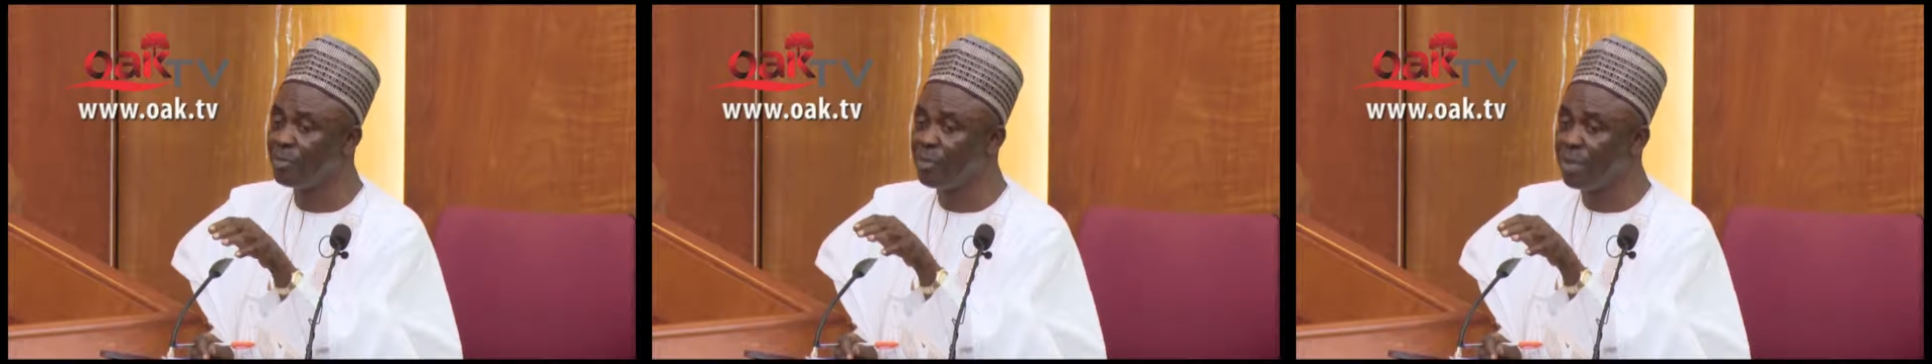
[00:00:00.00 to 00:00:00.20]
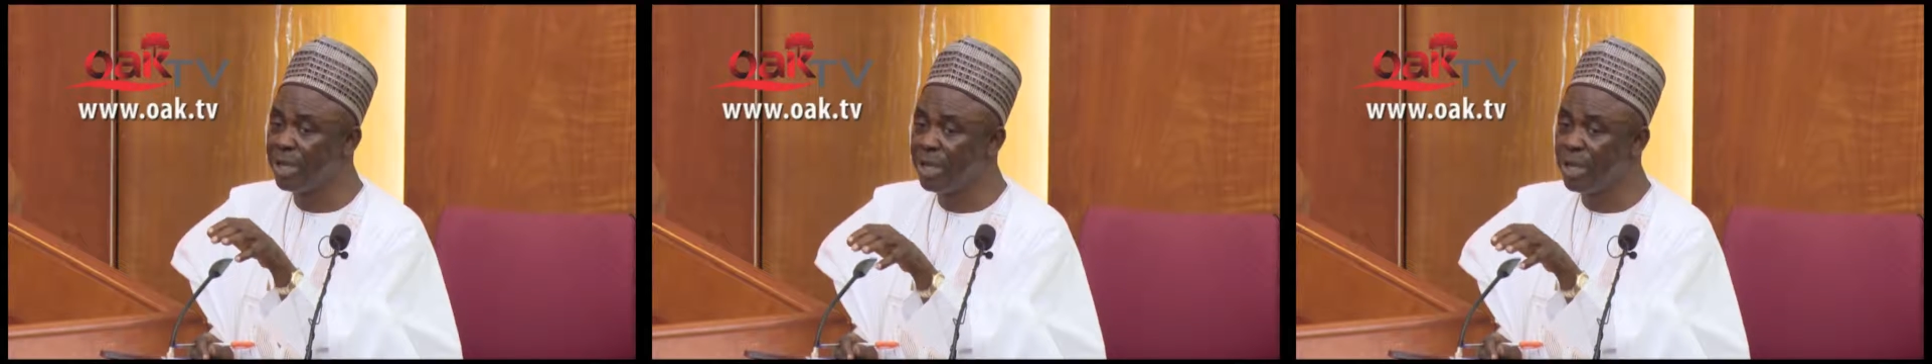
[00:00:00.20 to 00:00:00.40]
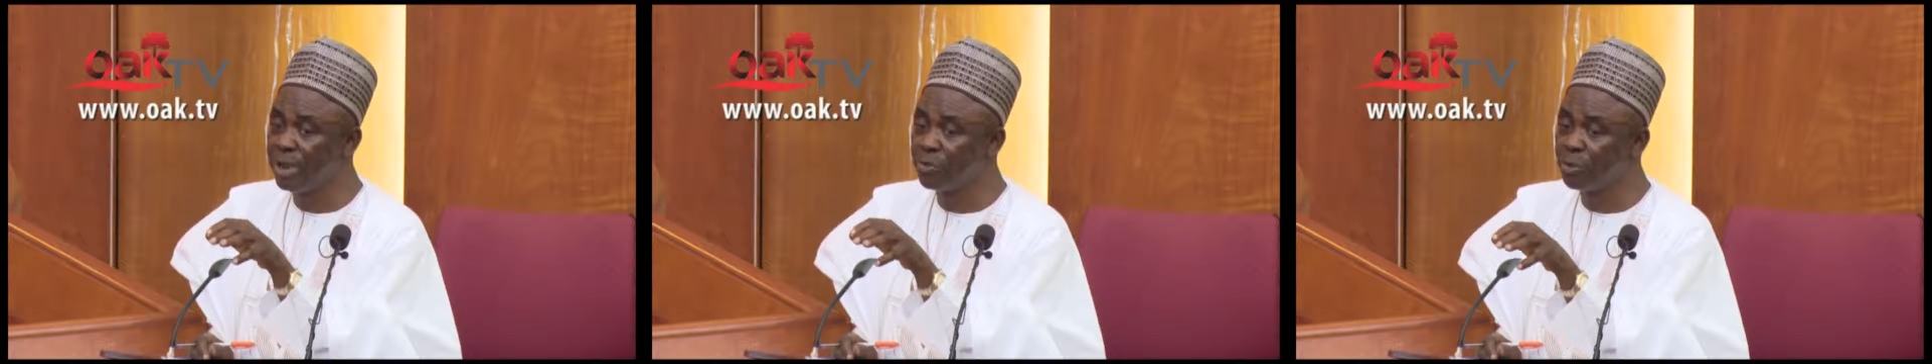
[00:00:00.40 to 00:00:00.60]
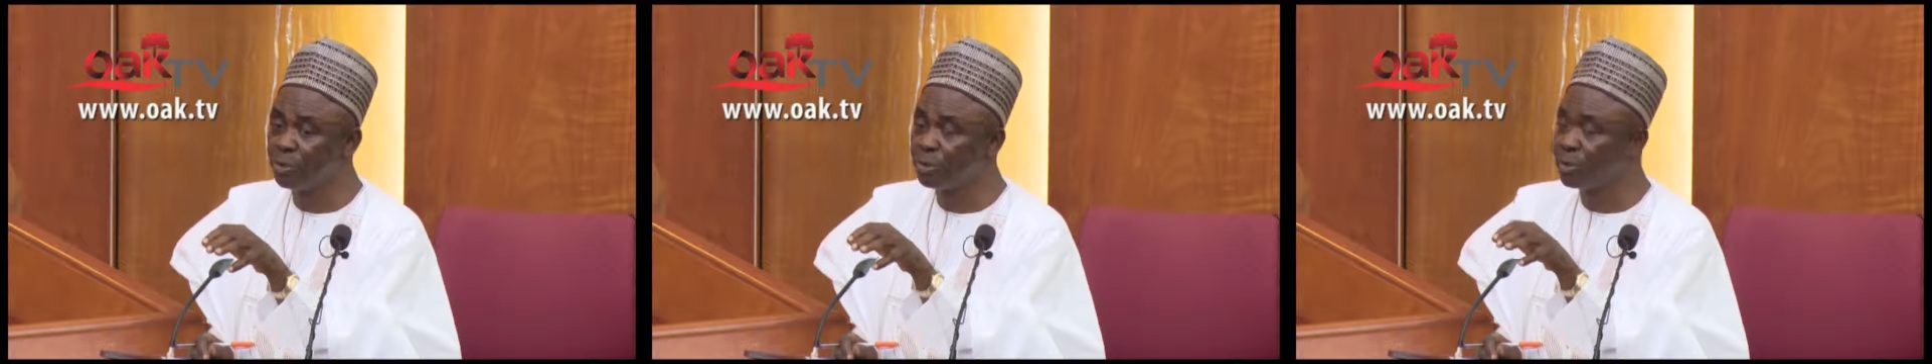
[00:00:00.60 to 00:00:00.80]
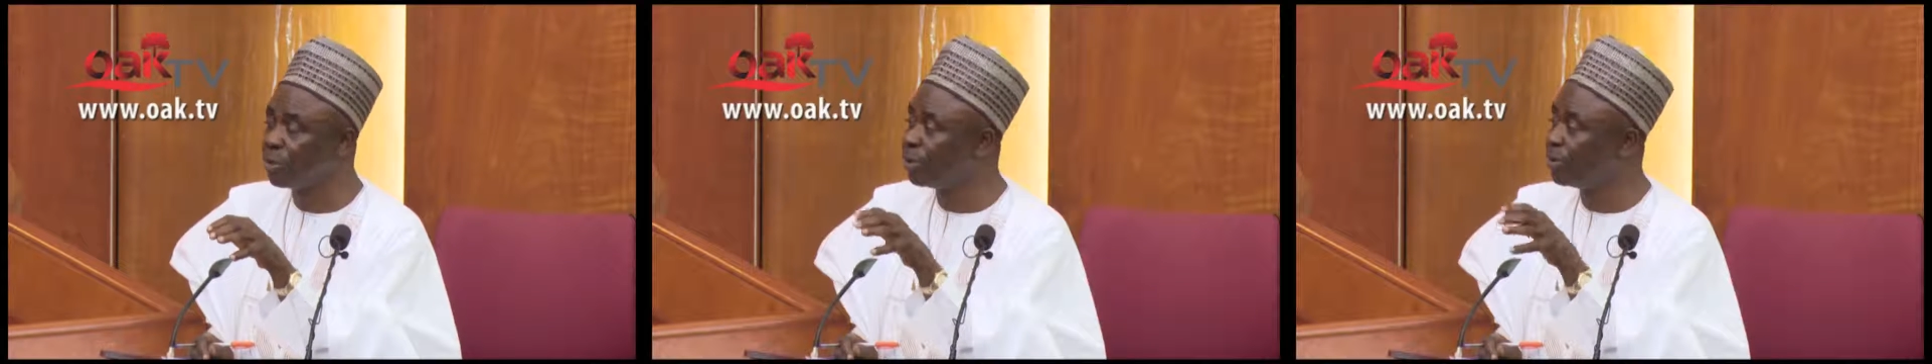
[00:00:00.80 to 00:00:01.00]
being
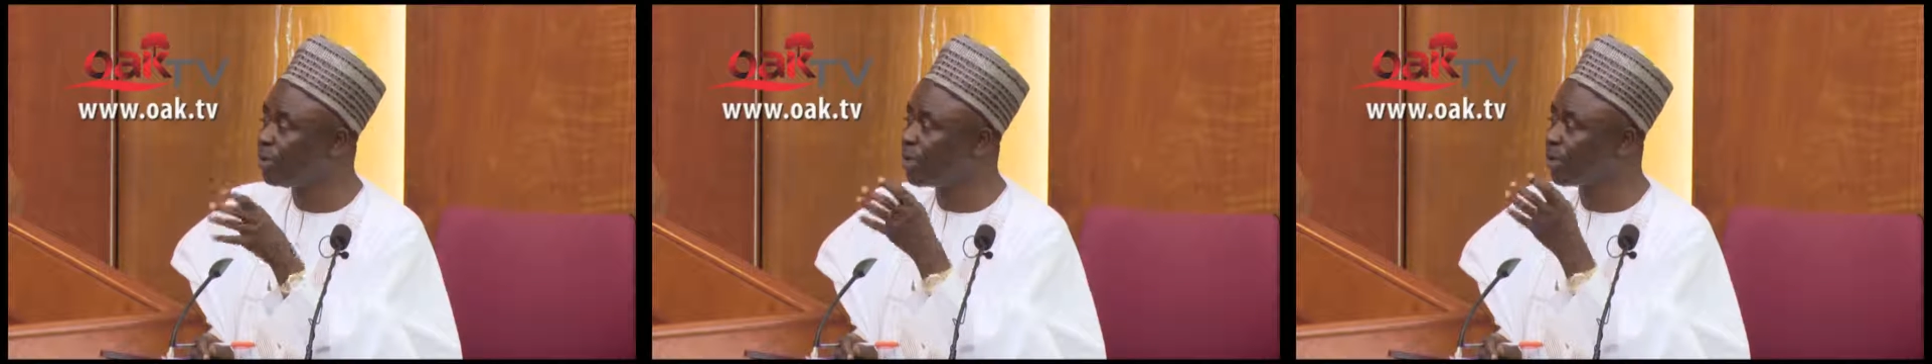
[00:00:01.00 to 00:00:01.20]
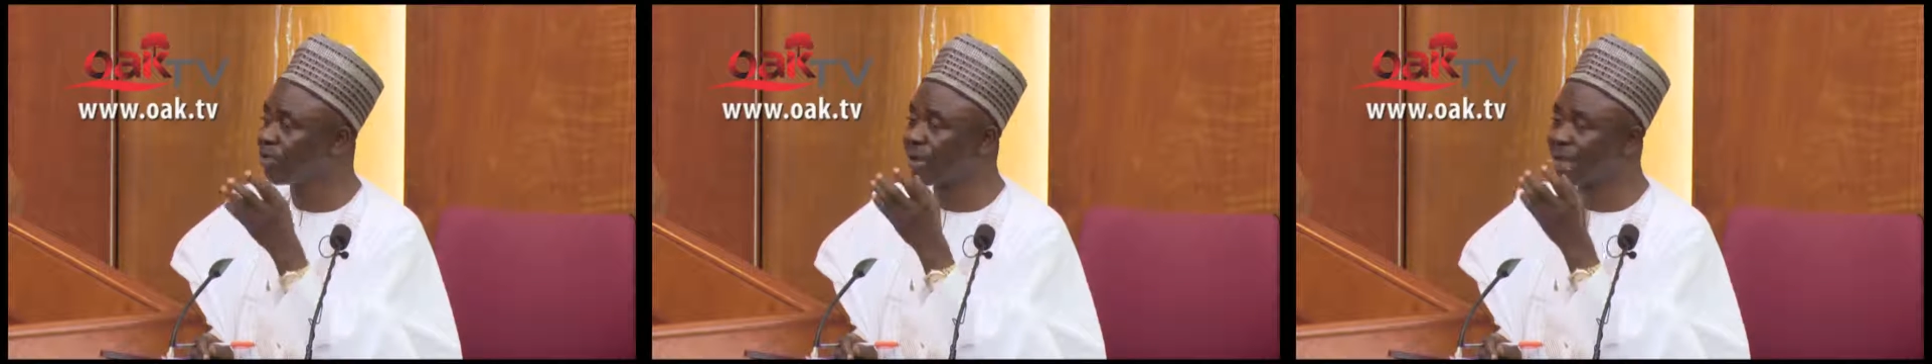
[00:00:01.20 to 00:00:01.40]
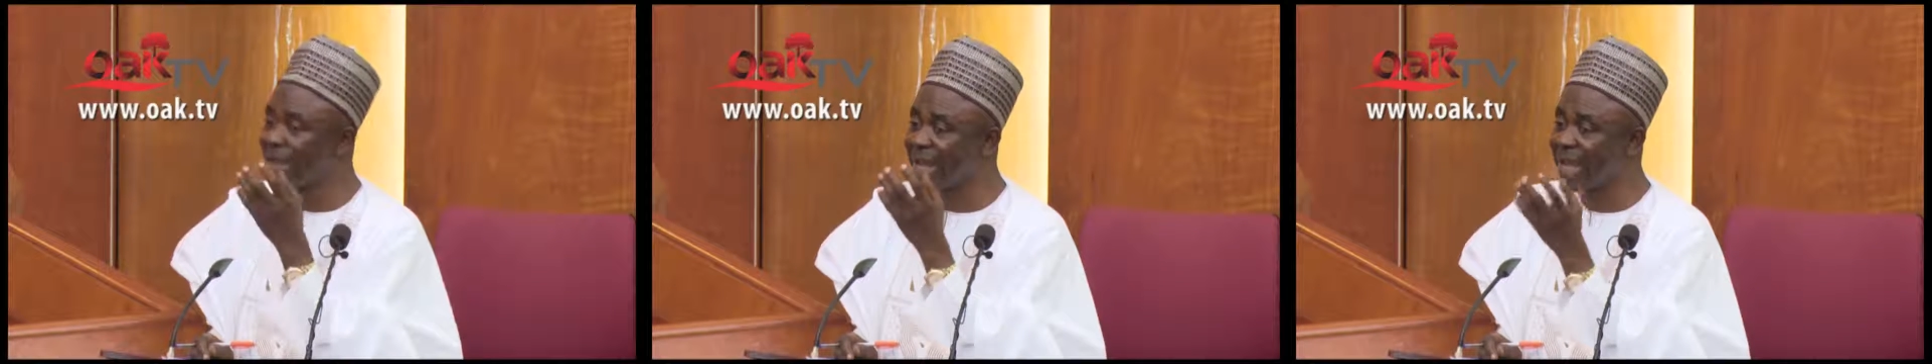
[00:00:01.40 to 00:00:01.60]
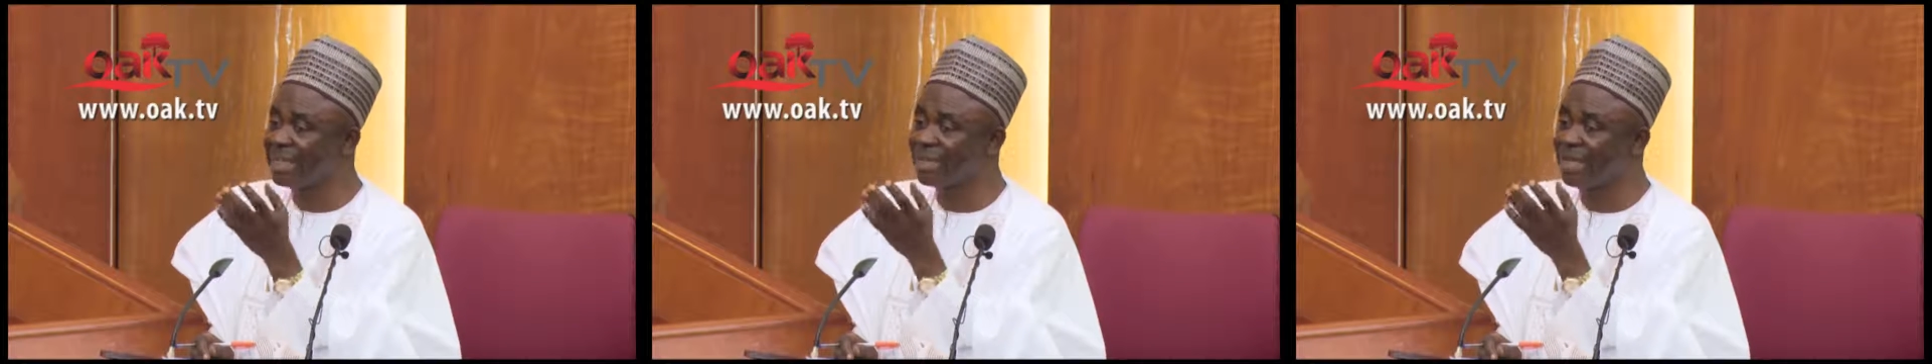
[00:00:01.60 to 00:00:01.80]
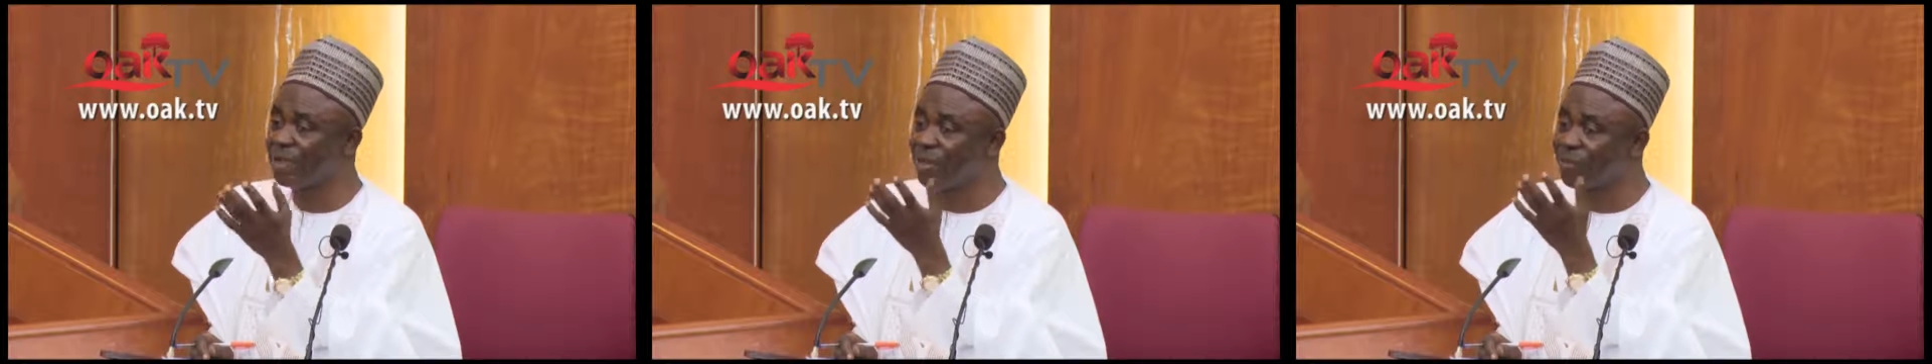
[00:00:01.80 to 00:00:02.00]
able to
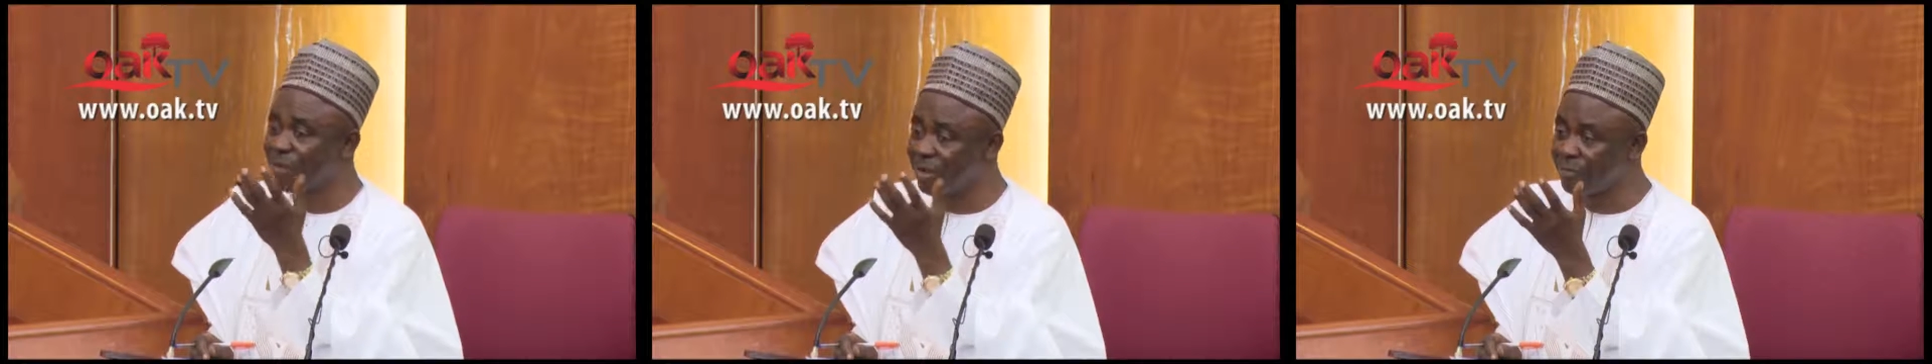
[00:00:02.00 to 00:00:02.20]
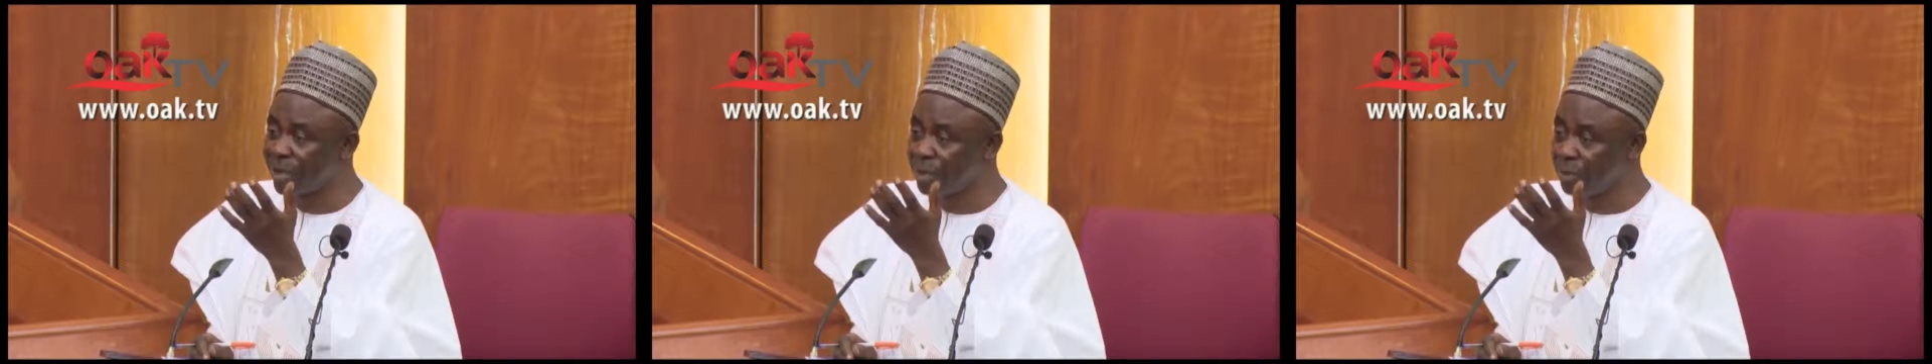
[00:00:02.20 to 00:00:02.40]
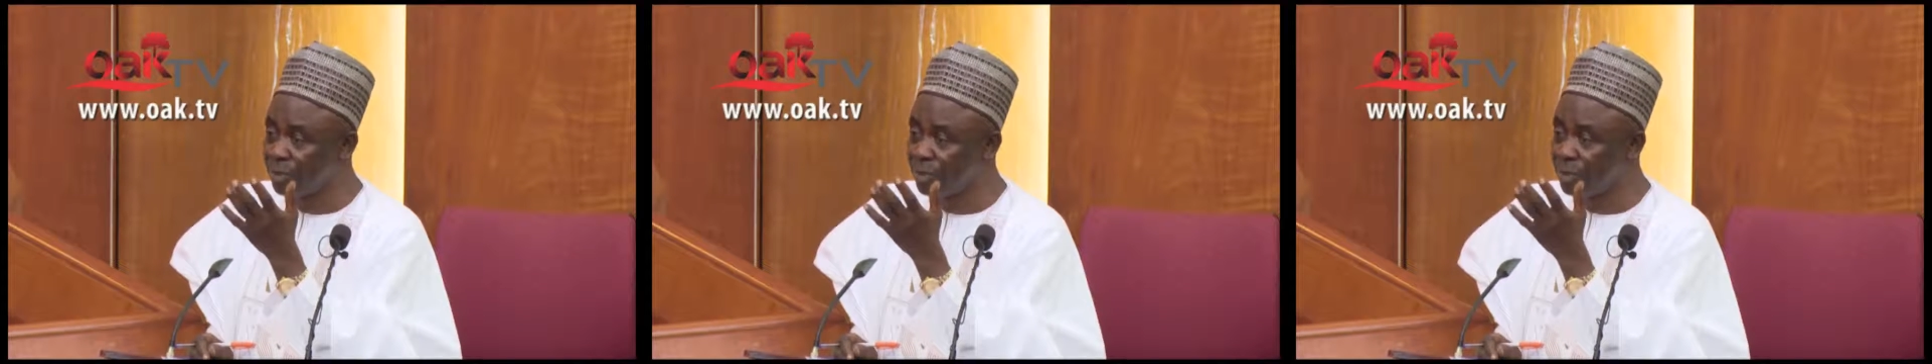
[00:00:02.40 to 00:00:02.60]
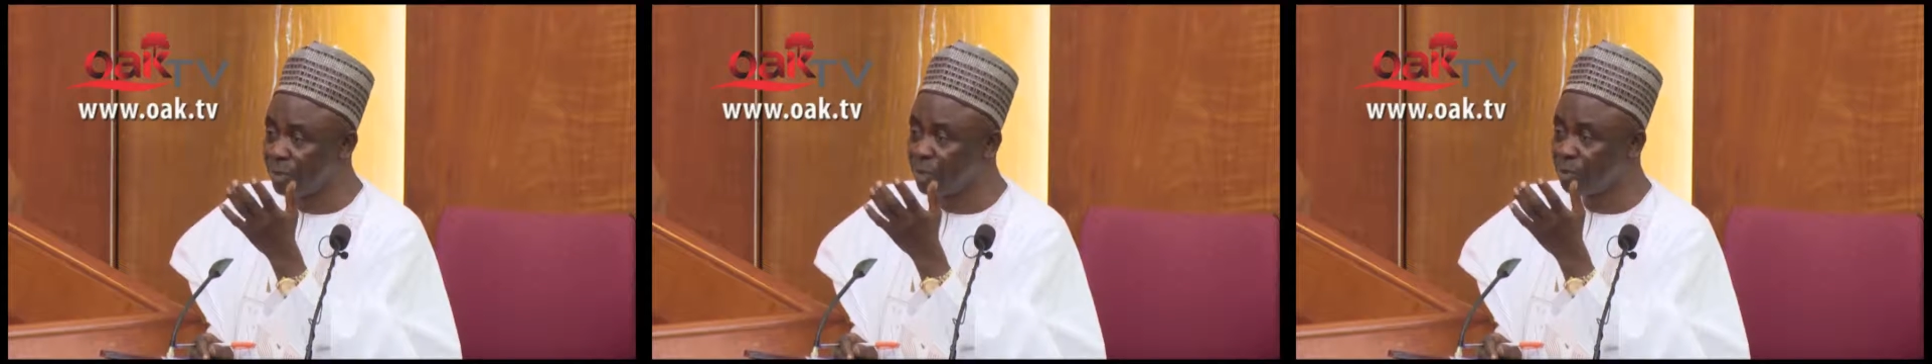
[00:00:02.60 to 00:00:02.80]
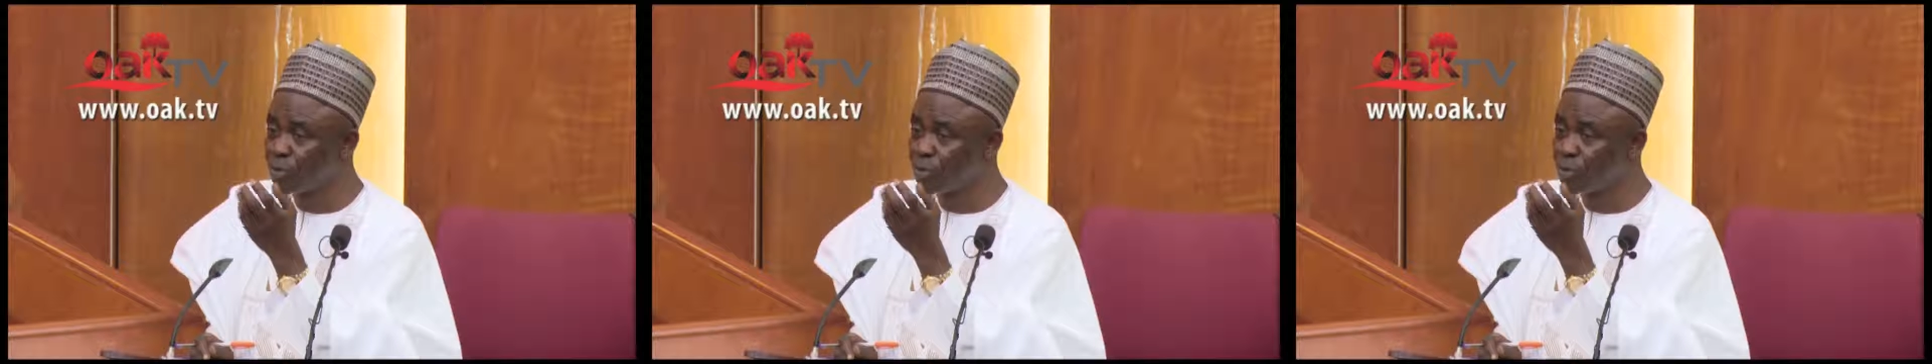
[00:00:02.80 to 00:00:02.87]
realize enough revenue